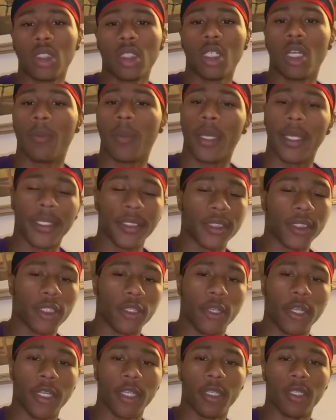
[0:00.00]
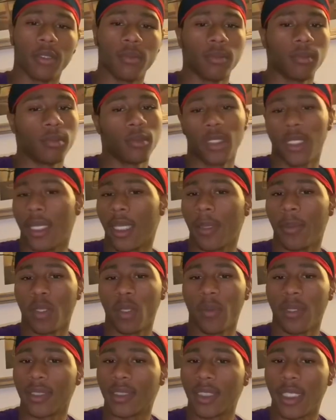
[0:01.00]
on my Instagram, add me on
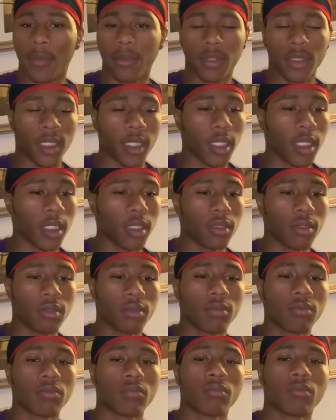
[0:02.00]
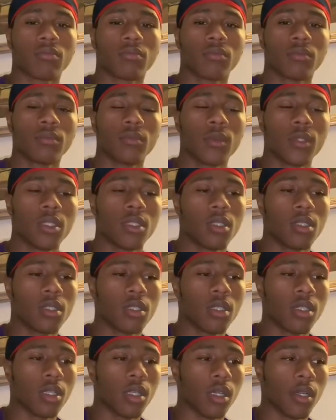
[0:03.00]
my Snapchat.
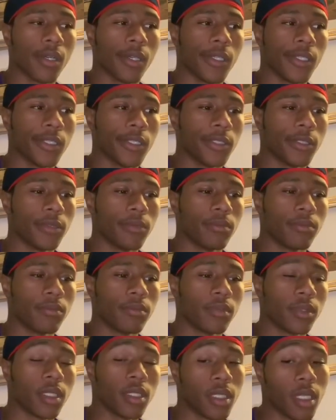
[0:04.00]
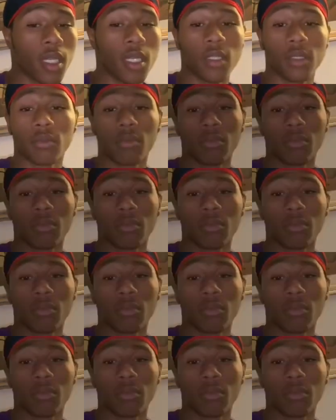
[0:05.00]
And yeah.